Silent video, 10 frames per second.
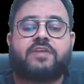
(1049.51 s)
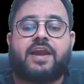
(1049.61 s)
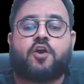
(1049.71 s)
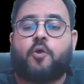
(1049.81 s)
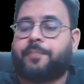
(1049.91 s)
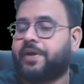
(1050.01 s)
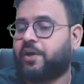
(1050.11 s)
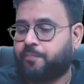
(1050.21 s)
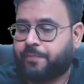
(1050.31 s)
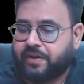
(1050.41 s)
and
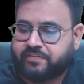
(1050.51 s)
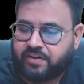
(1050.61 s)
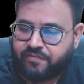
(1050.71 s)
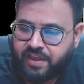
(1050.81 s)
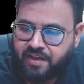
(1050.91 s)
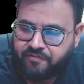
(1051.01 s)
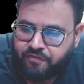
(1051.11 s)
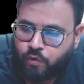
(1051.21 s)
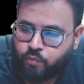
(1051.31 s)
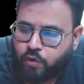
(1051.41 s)
competitive pressure we have
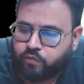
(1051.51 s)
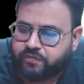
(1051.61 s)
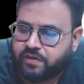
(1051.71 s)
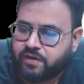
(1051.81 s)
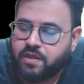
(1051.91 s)
found out, sir,